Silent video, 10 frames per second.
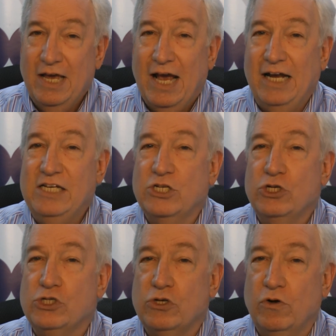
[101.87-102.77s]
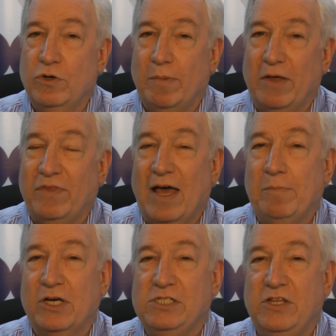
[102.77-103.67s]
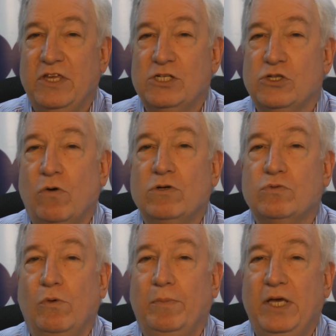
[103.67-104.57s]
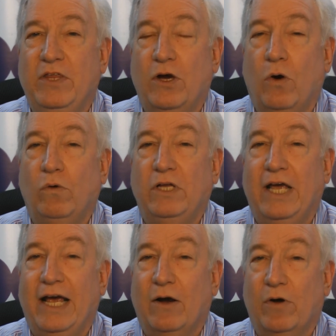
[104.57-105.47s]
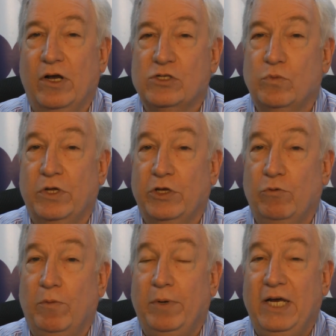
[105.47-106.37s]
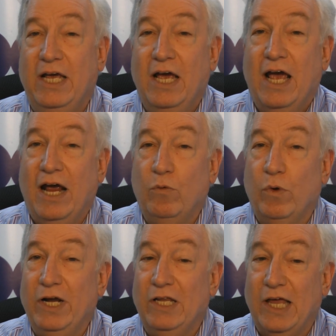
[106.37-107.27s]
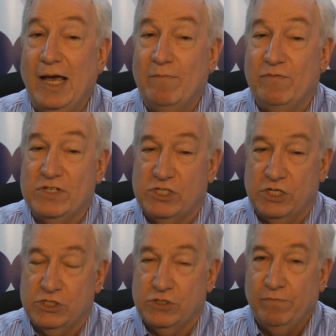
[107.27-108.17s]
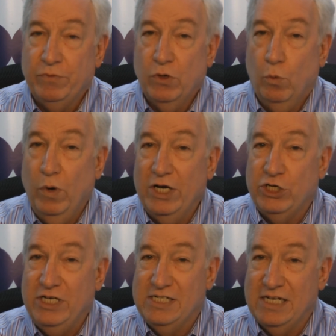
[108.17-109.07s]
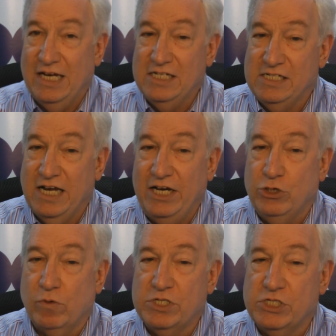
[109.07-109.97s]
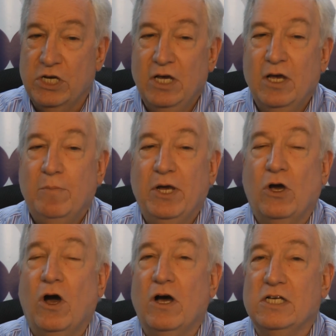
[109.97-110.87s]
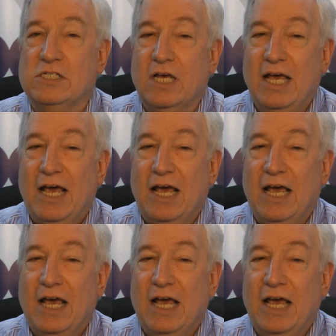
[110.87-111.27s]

And he's concerned about that because he thinks those will be the only areas where there will be a real emphasis, which he said is dangerous because